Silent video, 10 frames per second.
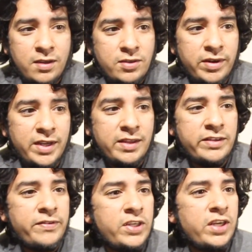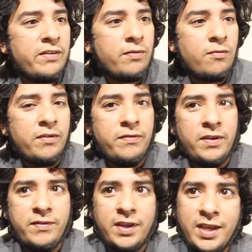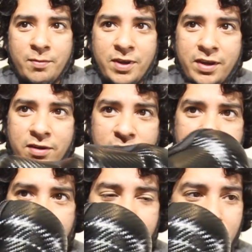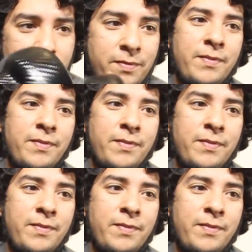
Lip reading: So I got this fisheye for $150. Came in here, it's pretty dope.